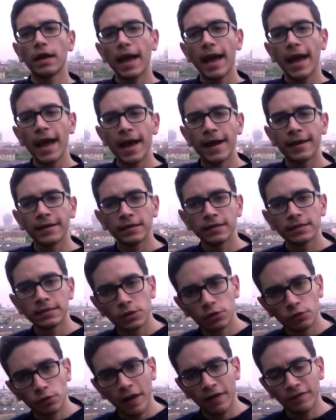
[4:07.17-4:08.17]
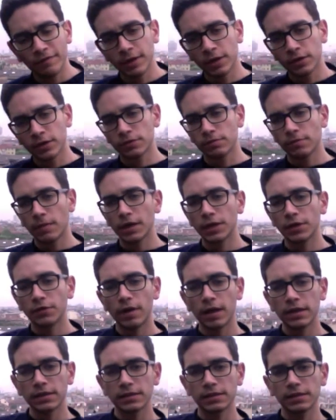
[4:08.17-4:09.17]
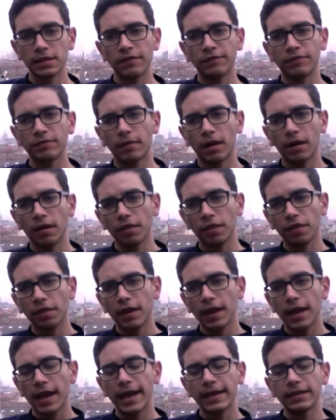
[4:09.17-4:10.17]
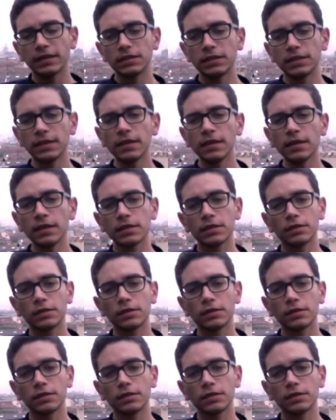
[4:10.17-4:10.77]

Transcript: N is 12 because money rises every month, and T is